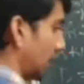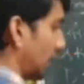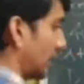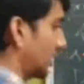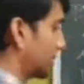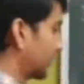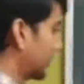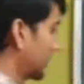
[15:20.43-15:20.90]

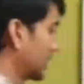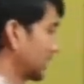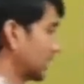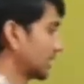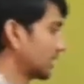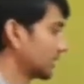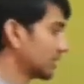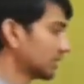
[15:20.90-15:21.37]

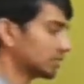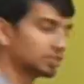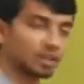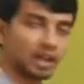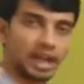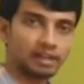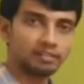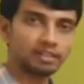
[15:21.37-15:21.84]
infinity.
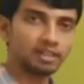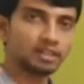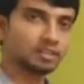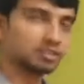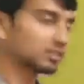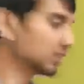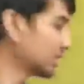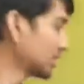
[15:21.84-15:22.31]
So having
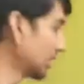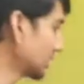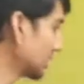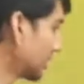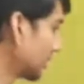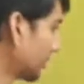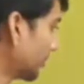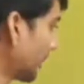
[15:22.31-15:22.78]

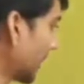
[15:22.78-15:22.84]
considering the